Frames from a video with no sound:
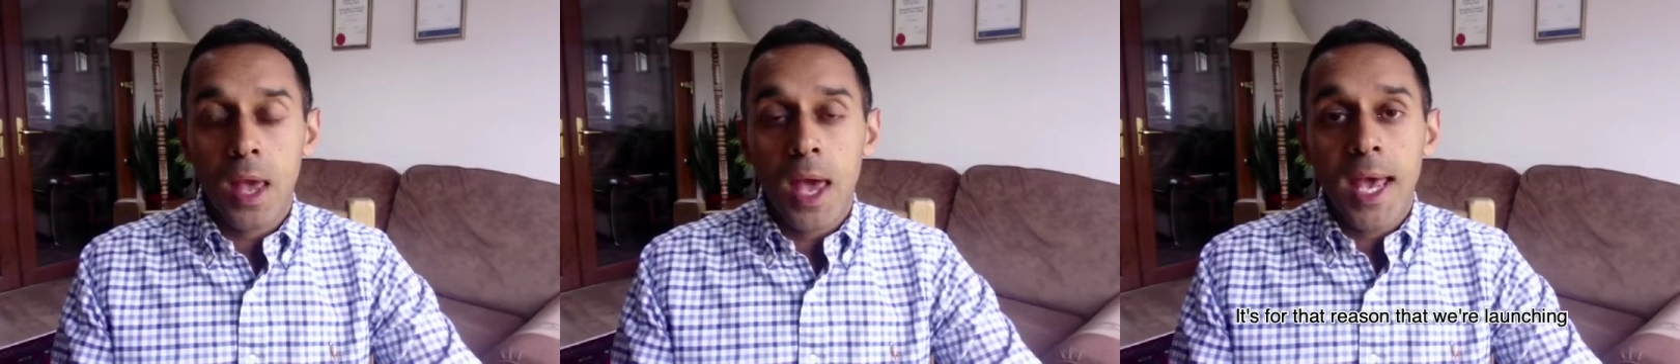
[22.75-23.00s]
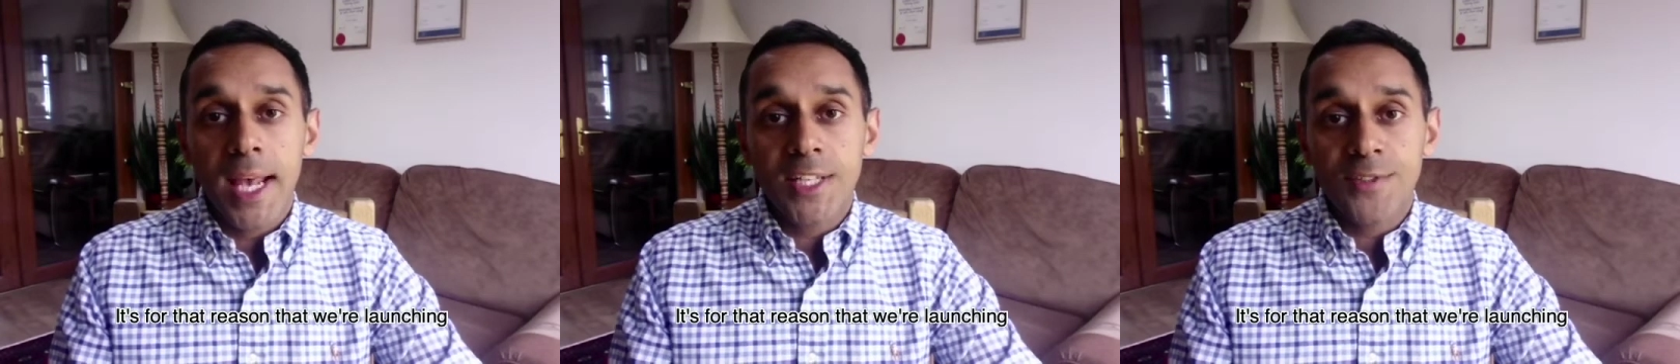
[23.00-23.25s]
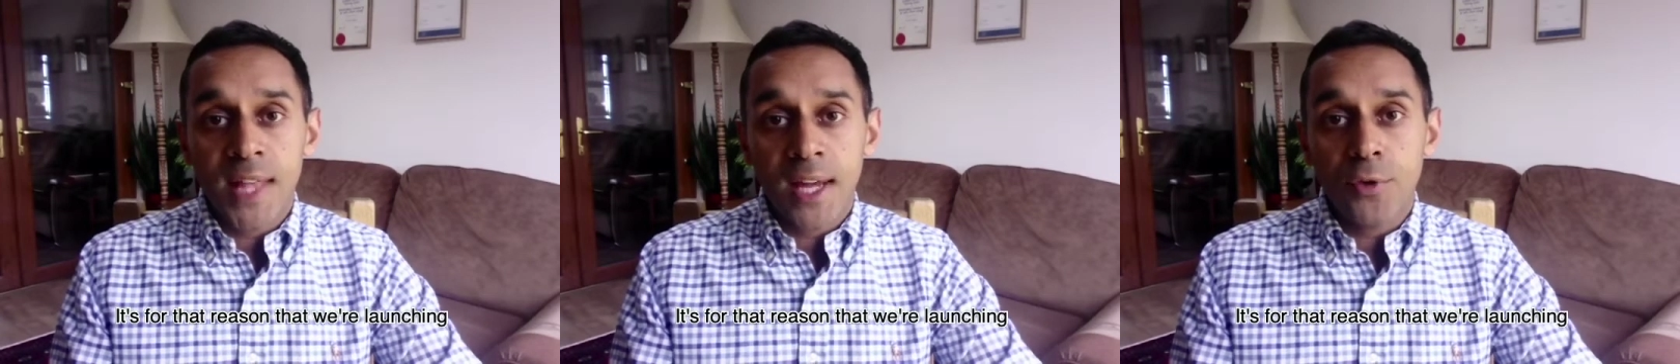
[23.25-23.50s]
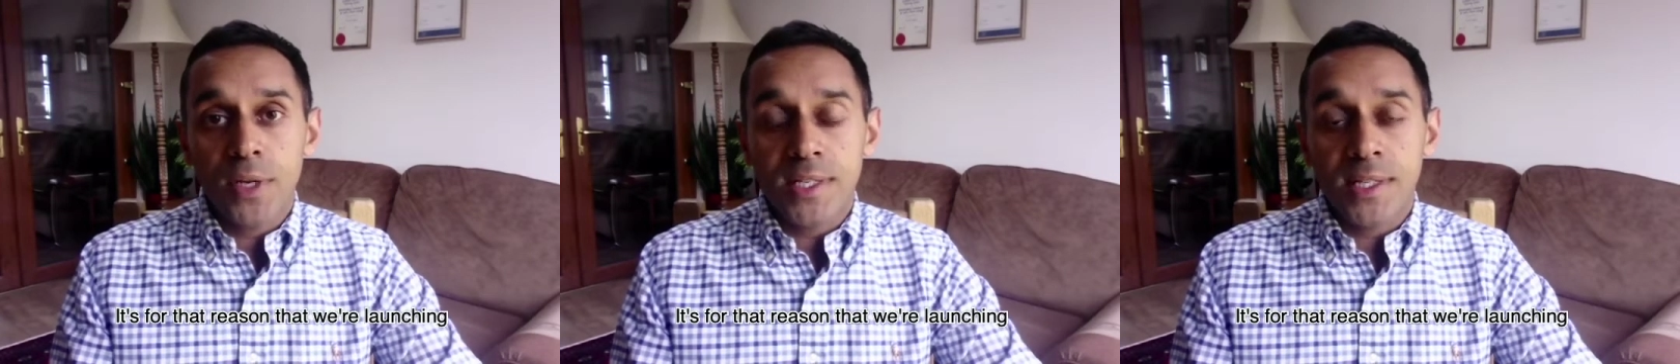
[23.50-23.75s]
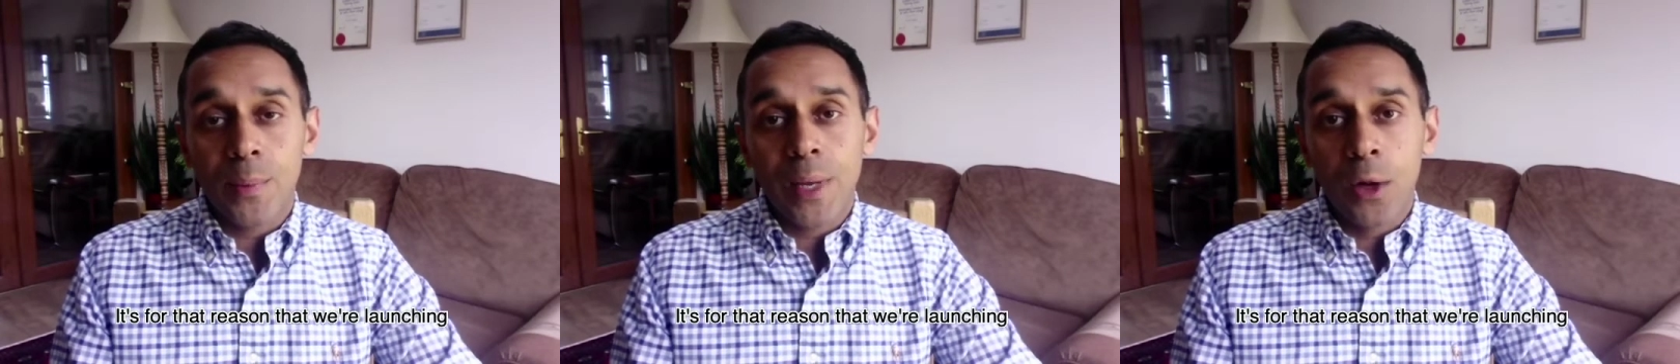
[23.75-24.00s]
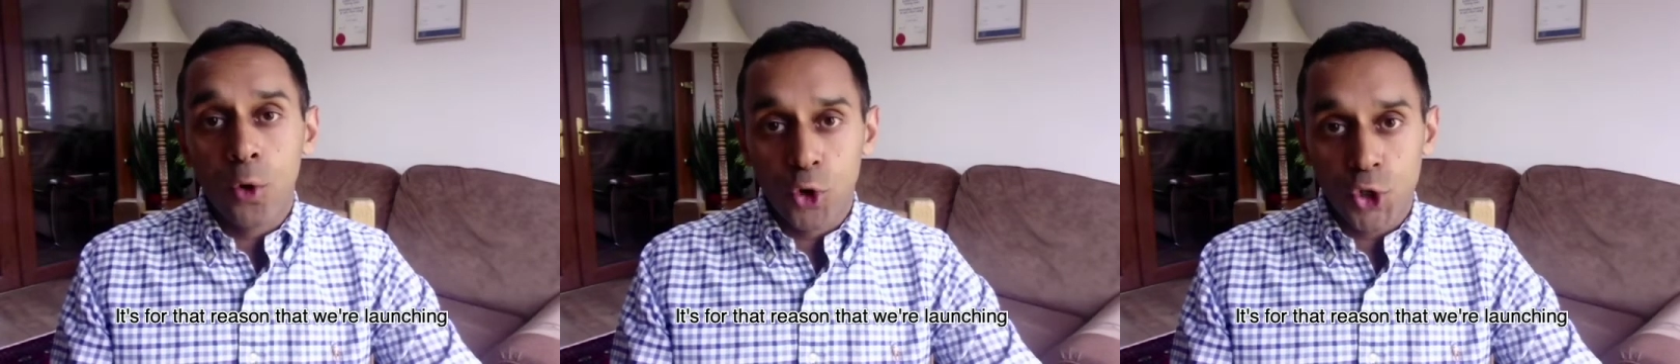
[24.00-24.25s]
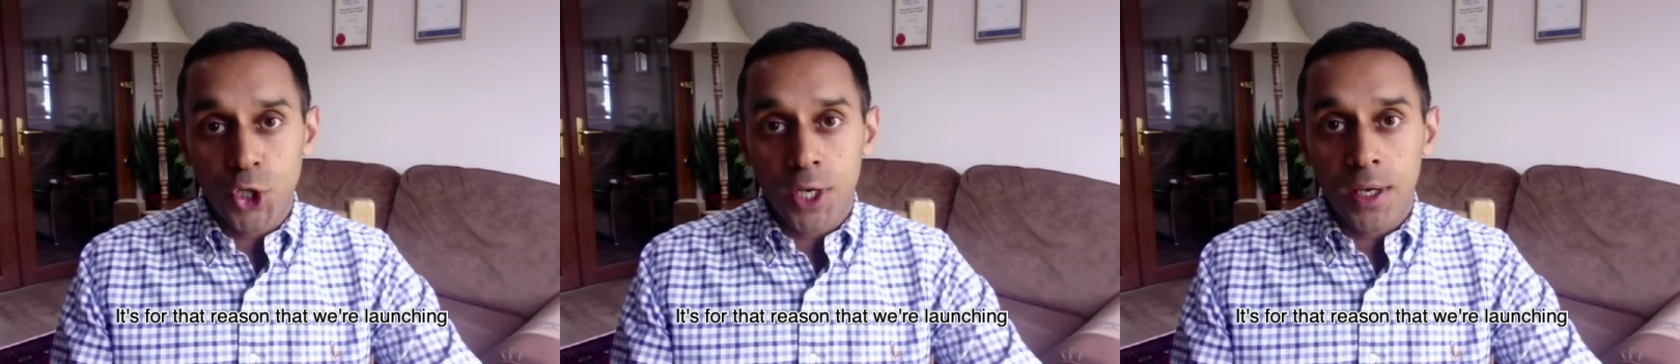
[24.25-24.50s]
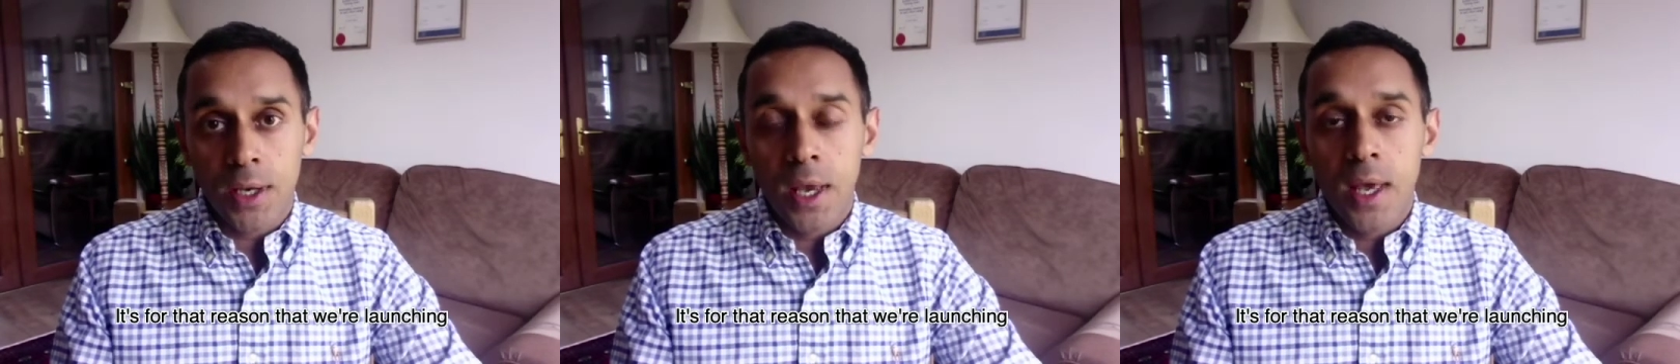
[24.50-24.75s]
It's for that reason that we're launching
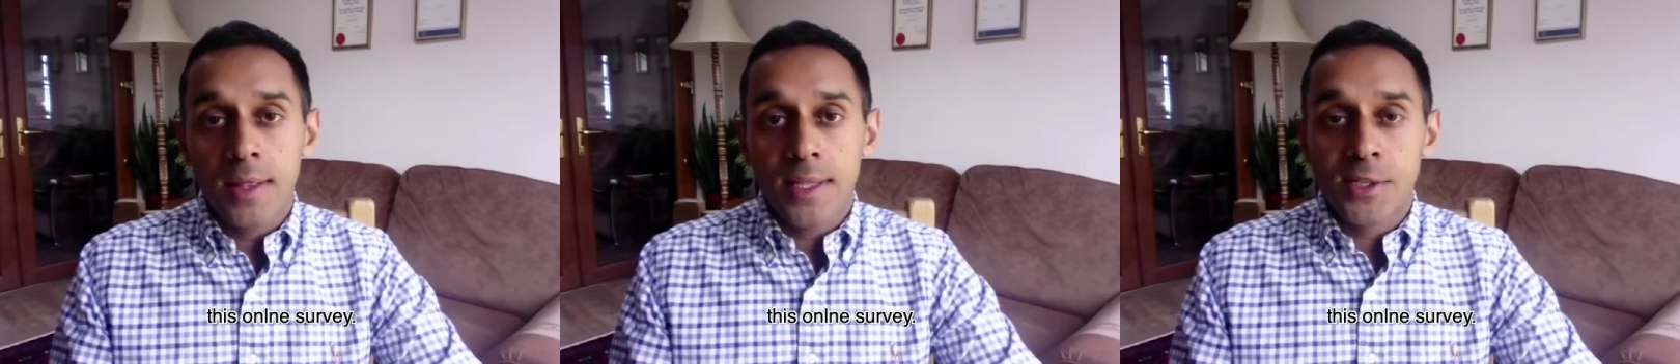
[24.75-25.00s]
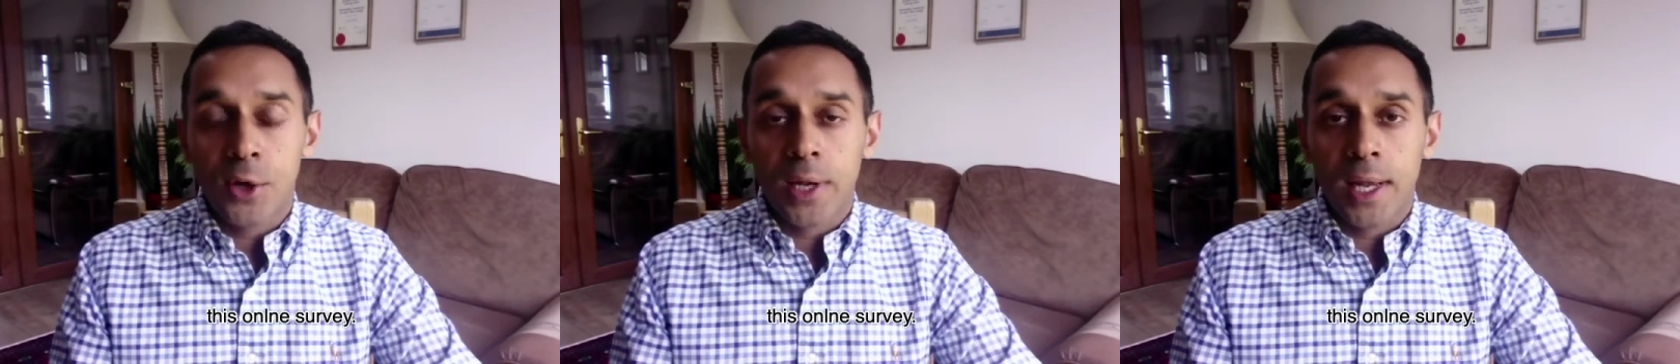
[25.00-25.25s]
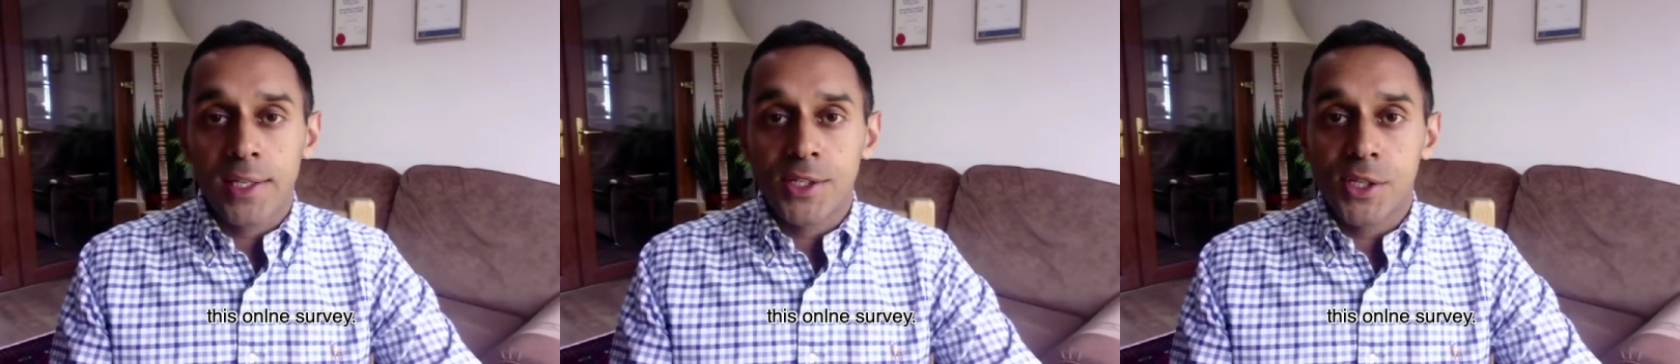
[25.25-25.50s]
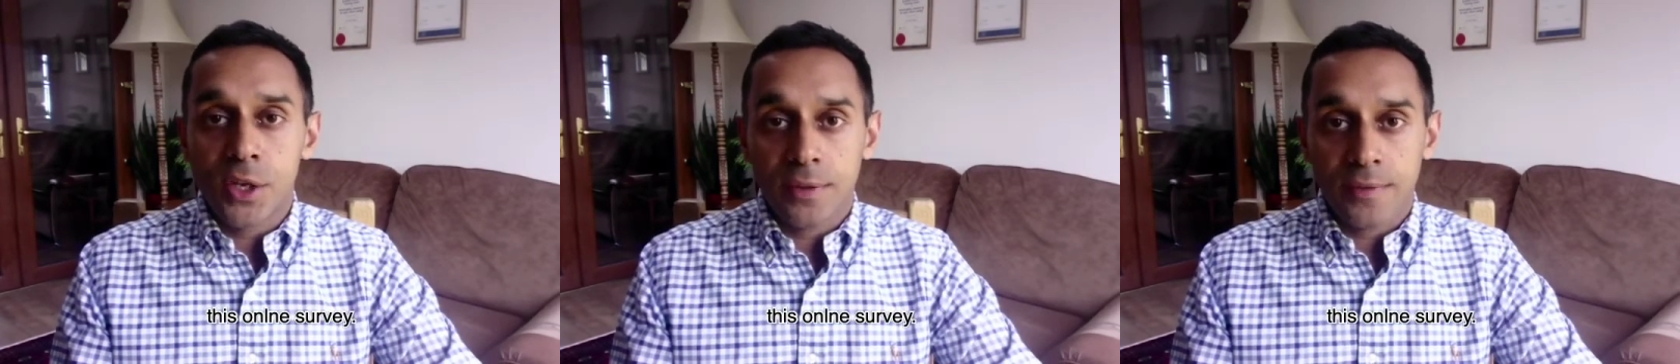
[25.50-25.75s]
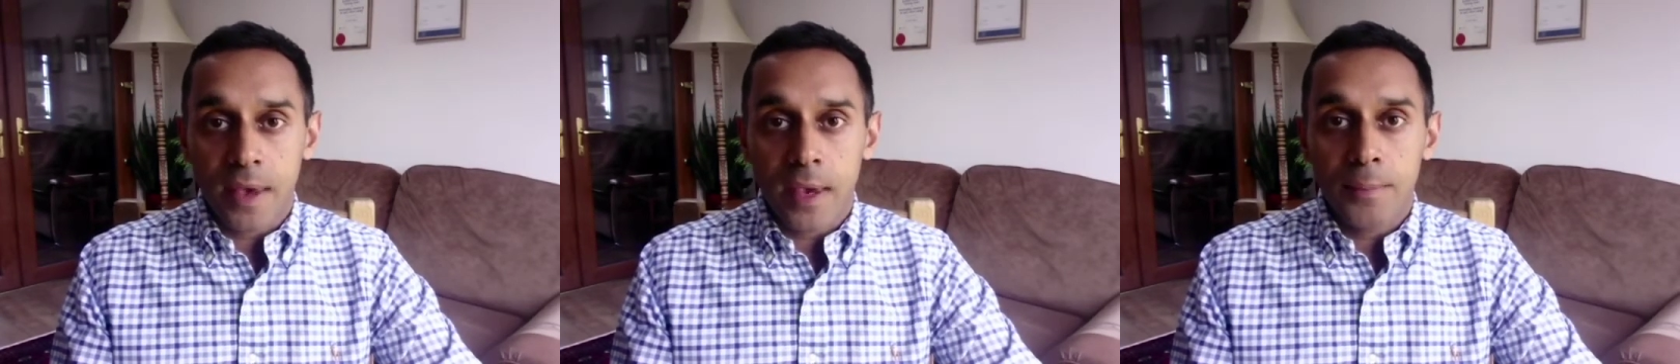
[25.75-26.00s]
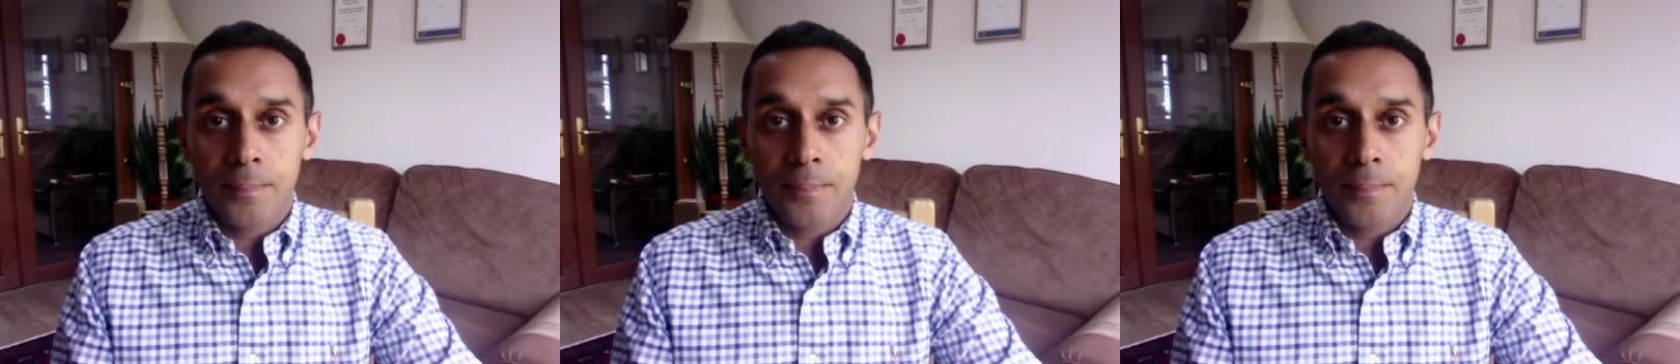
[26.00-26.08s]
this online survey.